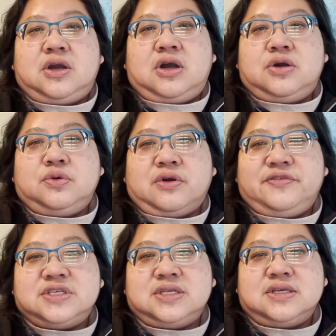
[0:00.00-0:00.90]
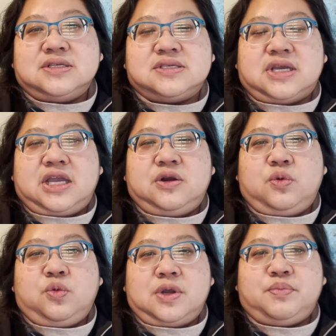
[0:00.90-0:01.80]
who are visiting the site
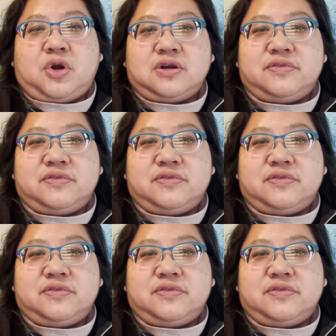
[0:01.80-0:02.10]
what part